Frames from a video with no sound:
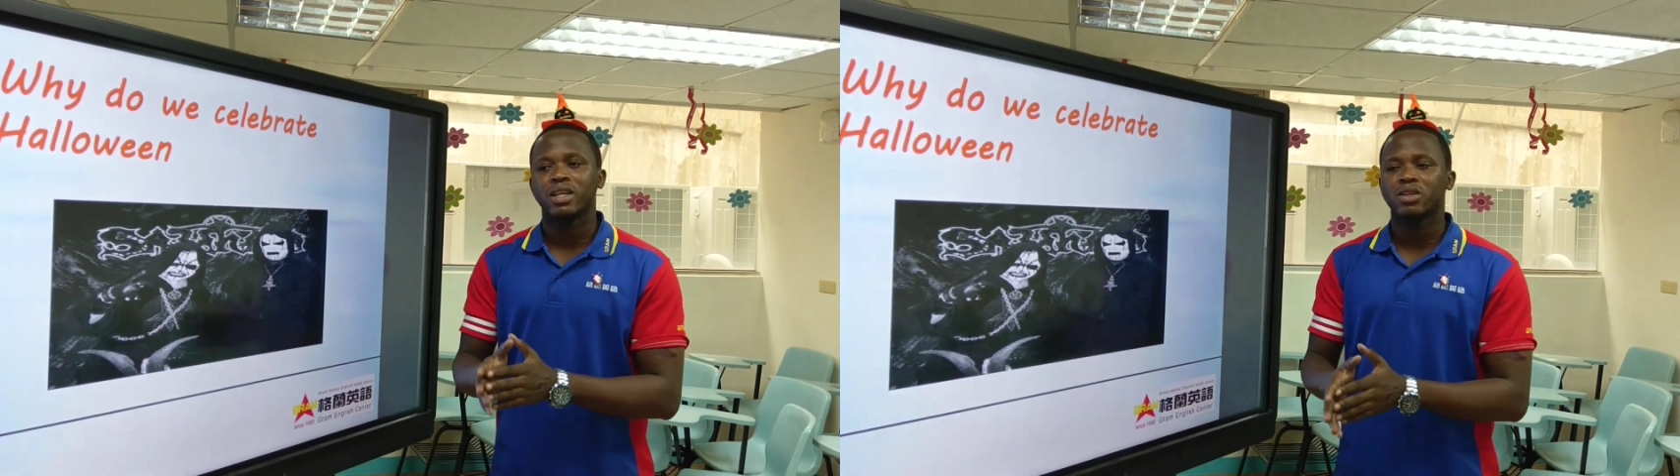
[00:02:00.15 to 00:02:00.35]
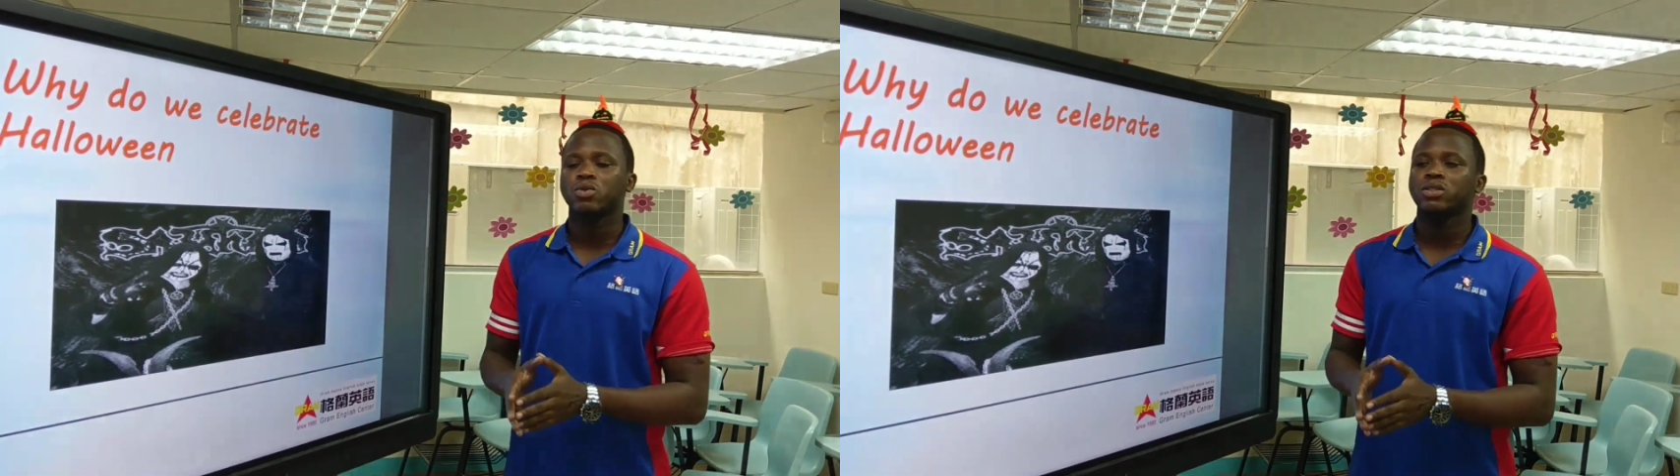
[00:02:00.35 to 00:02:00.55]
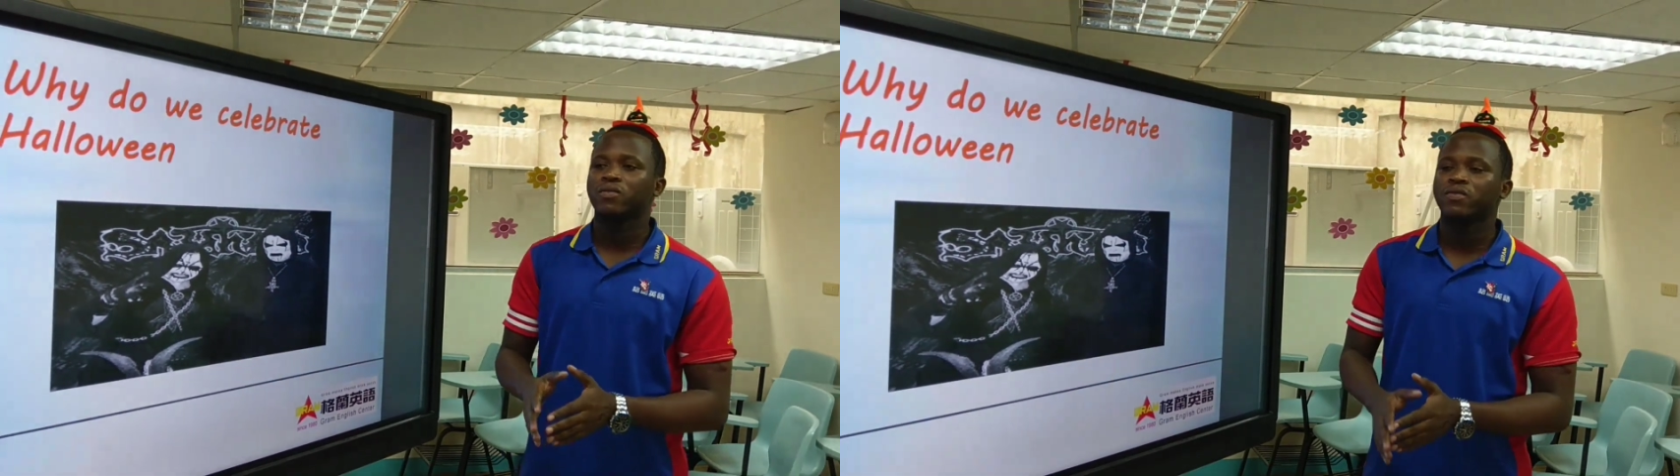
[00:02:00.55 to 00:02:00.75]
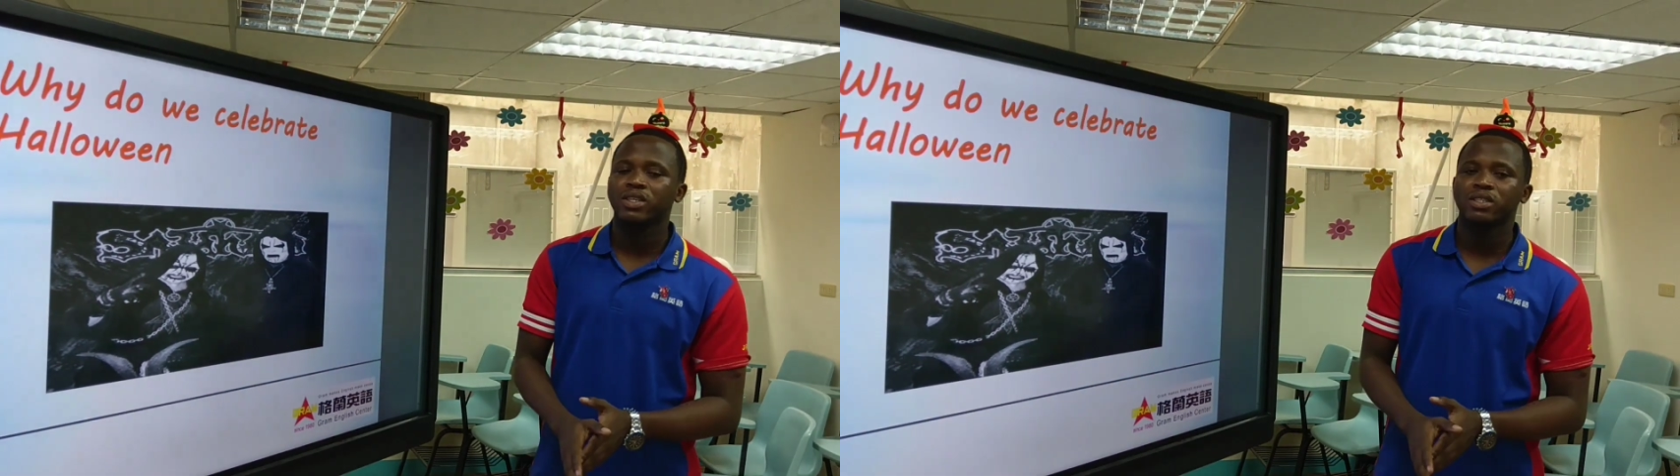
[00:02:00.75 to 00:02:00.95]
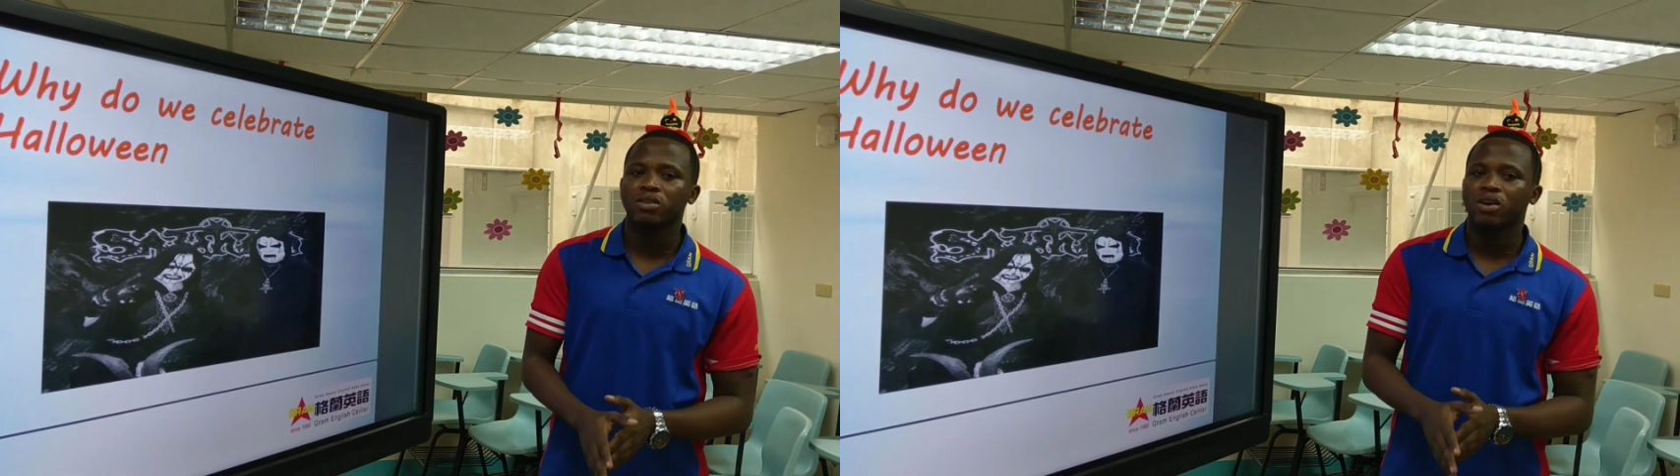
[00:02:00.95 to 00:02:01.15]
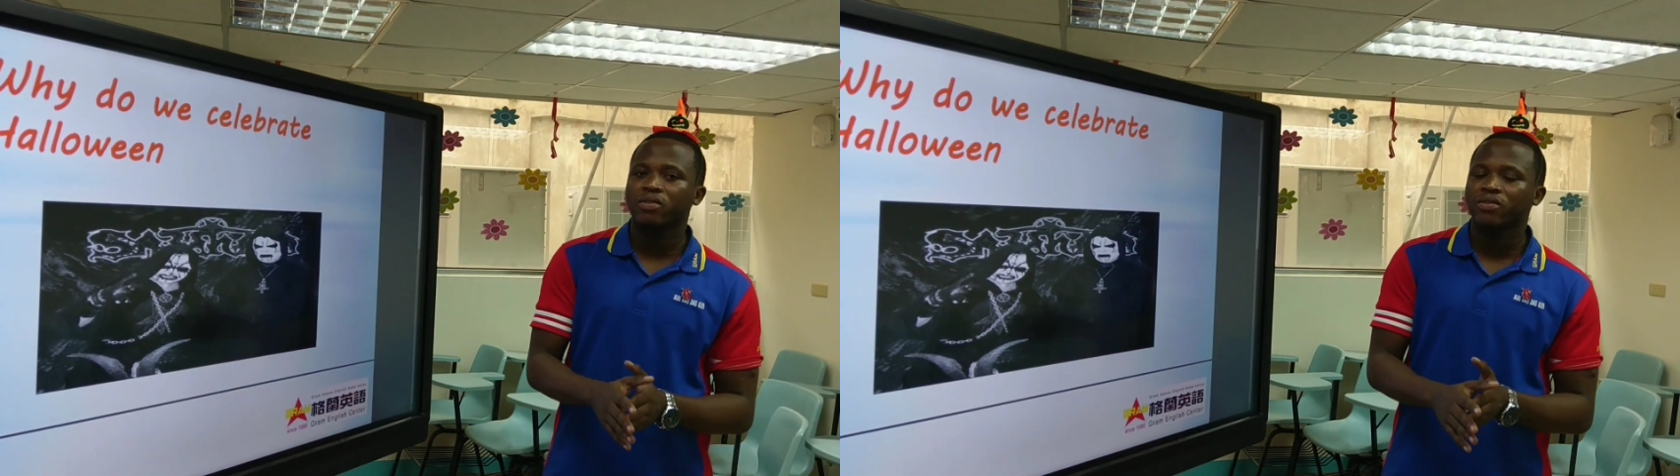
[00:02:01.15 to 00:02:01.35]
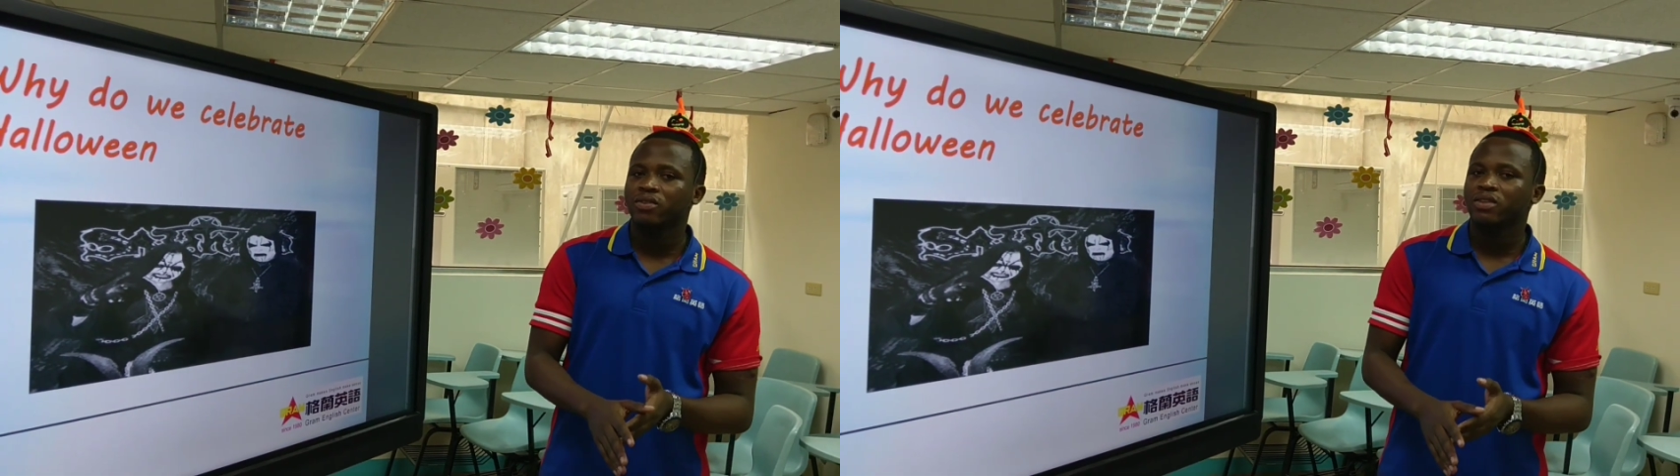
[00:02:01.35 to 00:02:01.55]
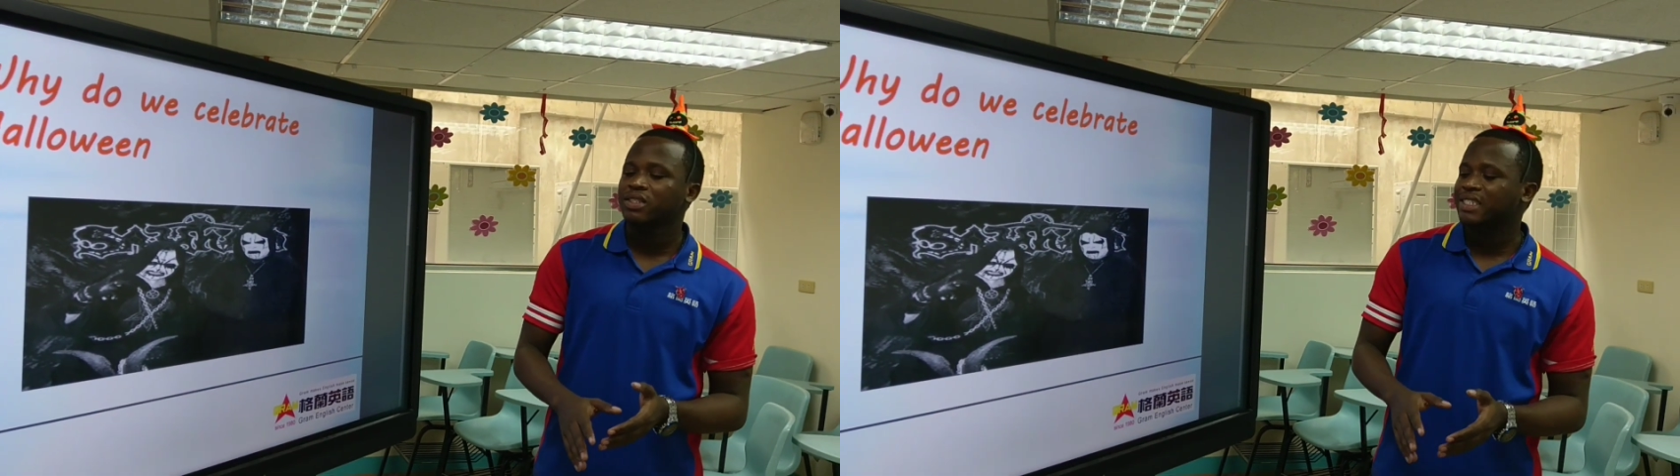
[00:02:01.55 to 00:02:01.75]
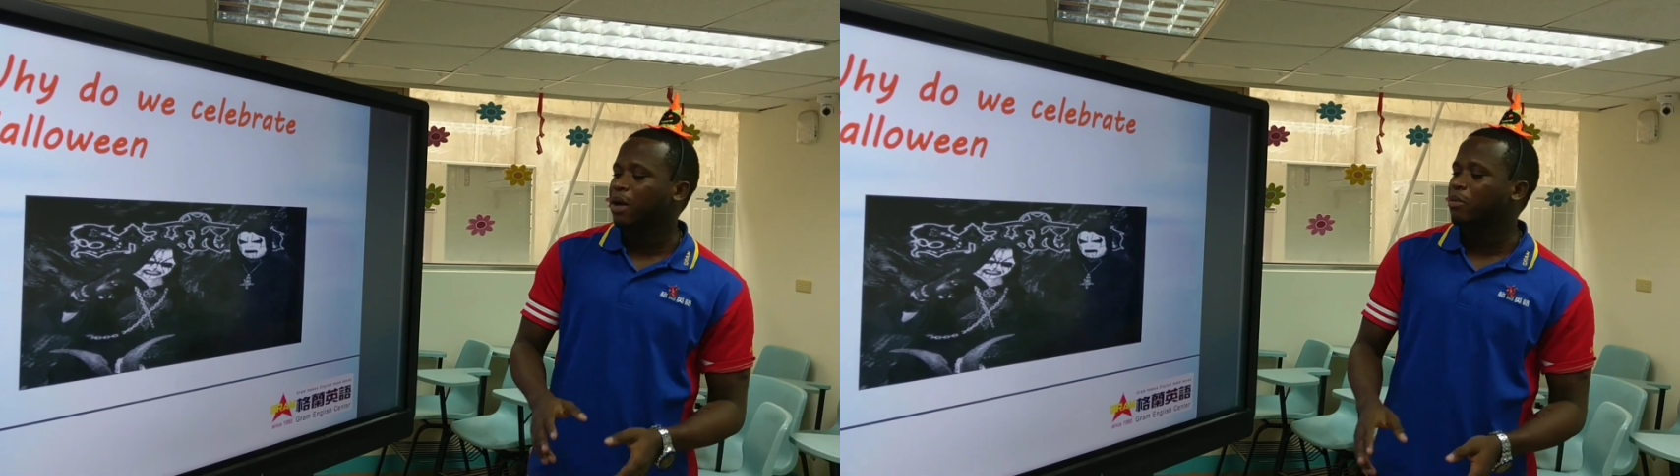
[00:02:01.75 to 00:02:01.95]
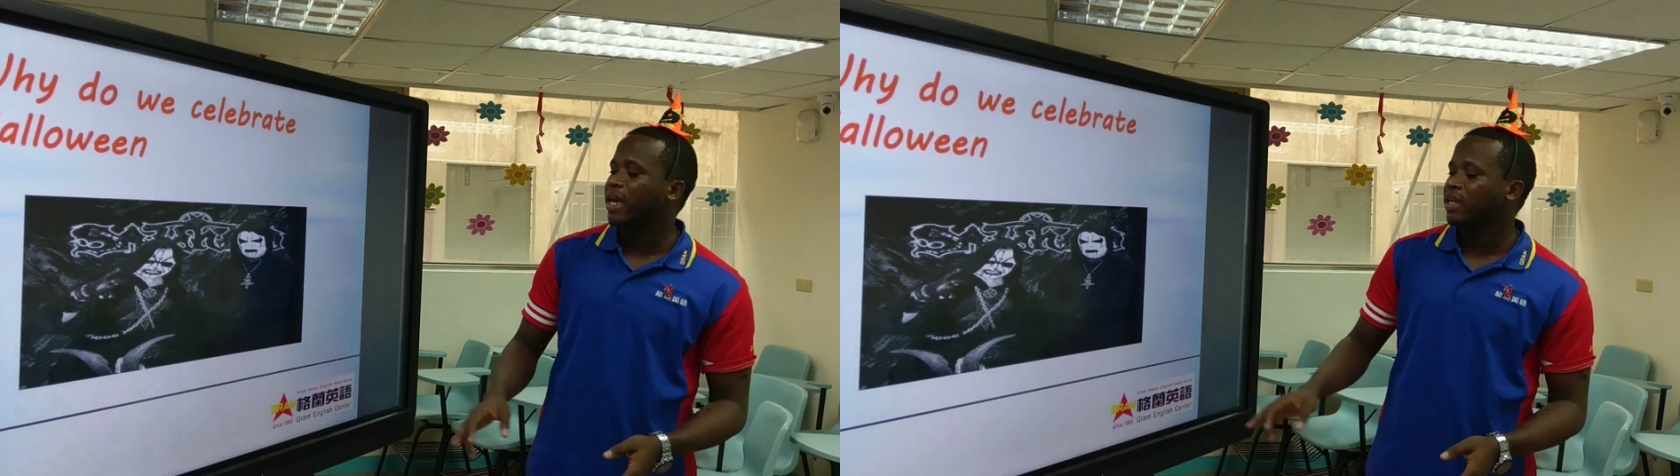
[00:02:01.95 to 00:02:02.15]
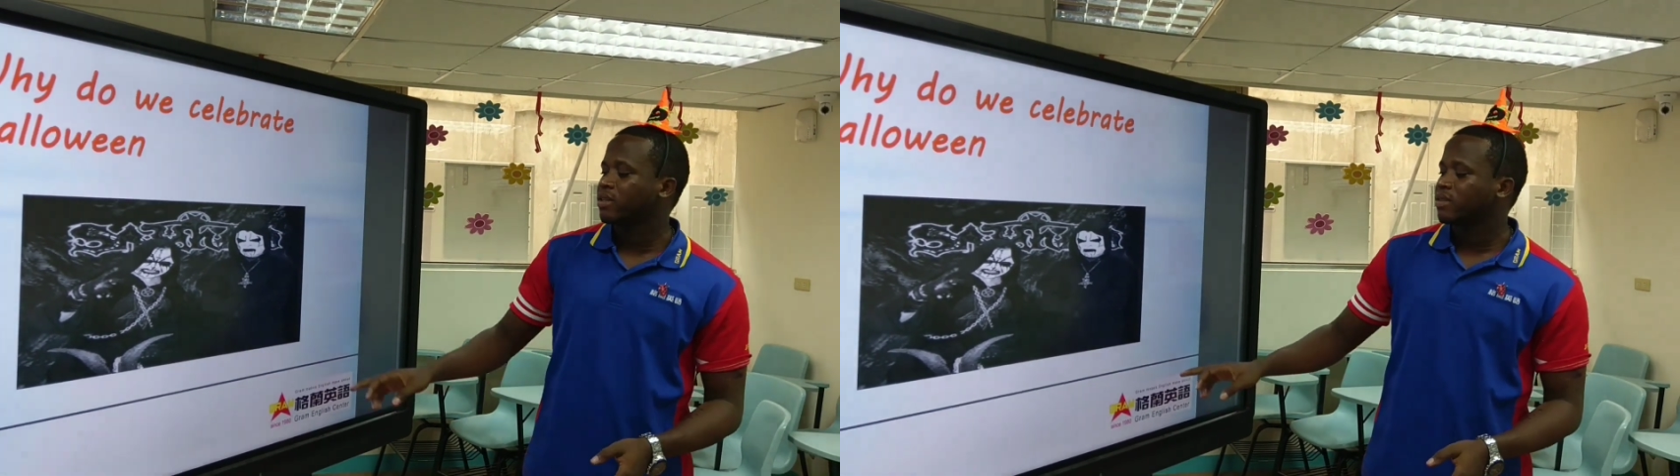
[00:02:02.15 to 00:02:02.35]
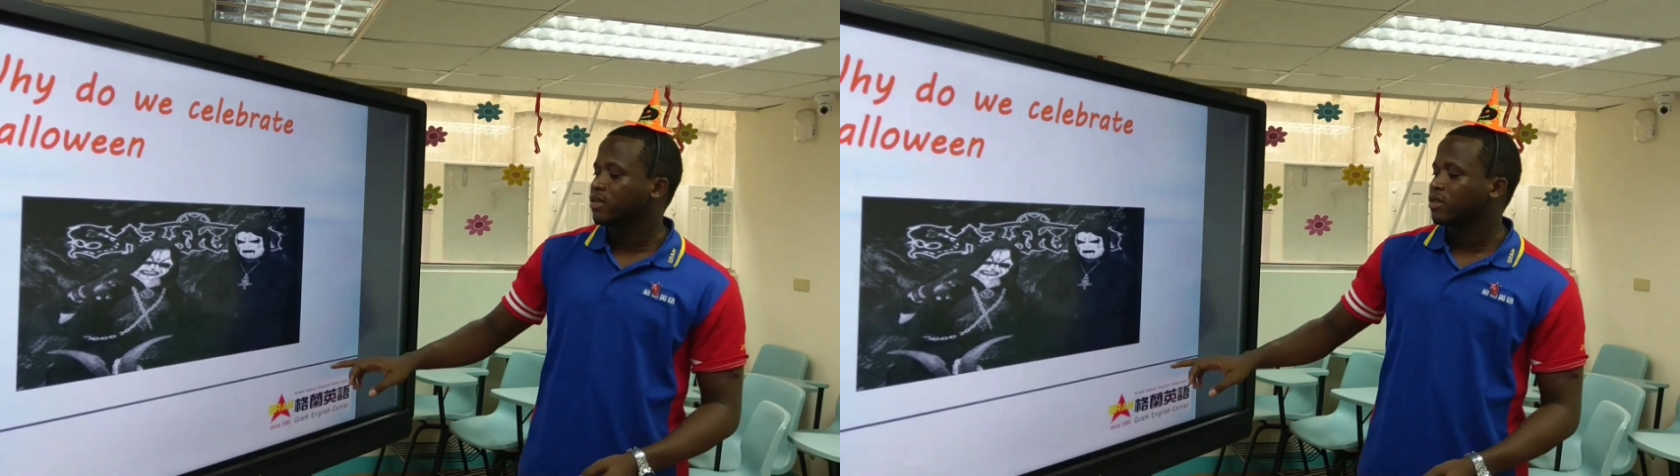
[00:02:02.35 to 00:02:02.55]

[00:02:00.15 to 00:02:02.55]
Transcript: That was the feast of Samhain,